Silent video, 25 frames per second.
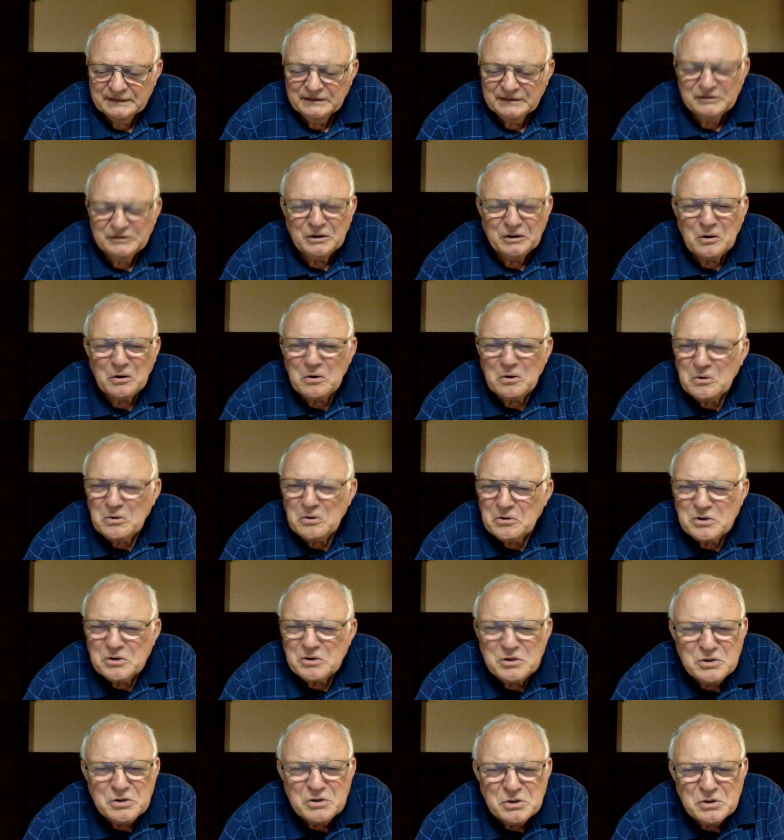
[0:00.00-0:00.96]
No
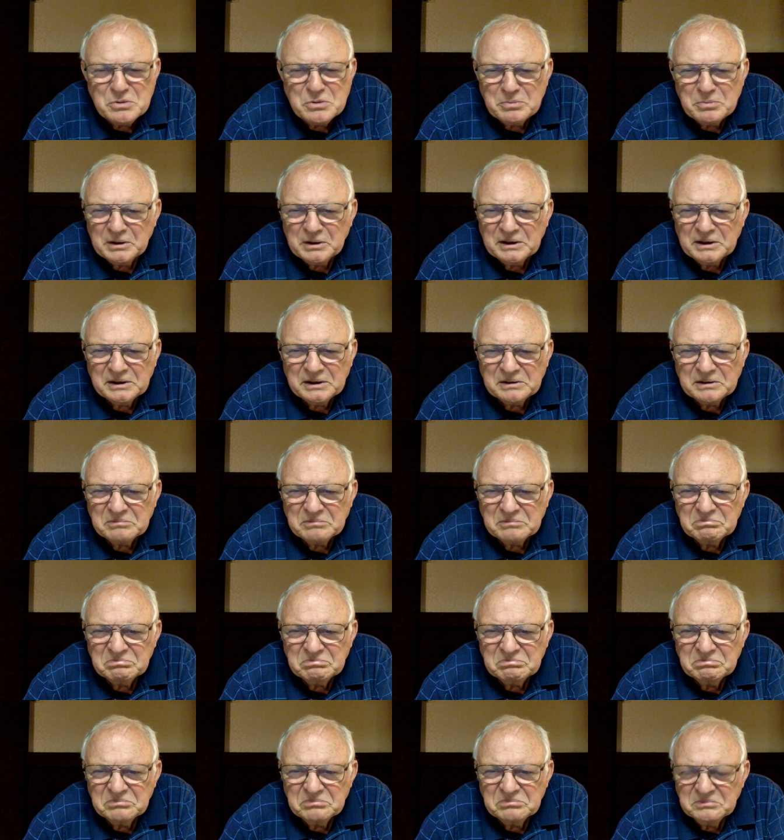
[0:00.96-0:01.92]
human
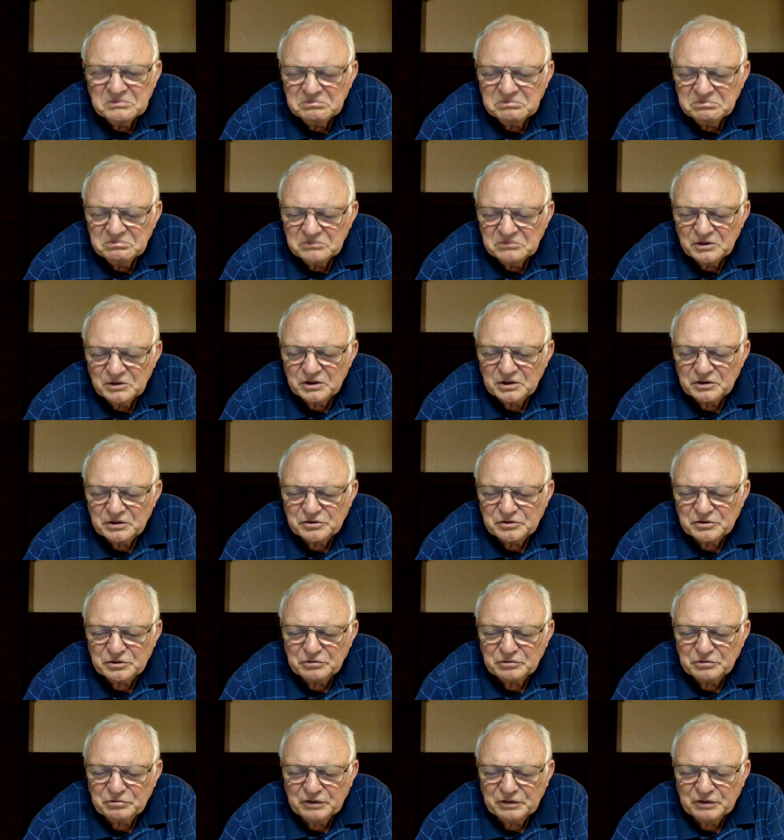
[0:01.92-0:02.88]
could have
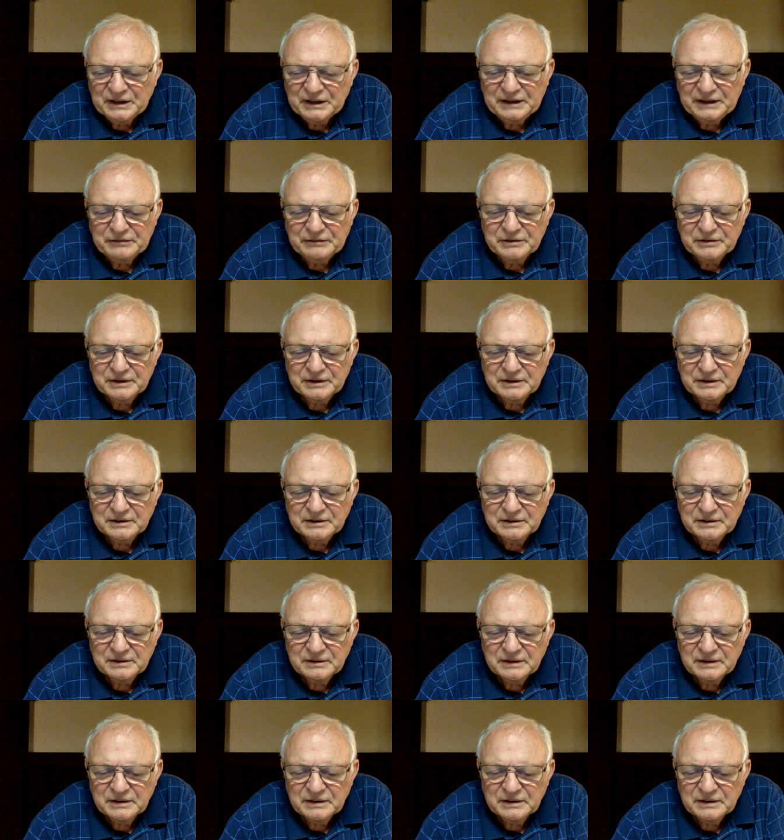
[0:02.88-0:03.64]
survived it.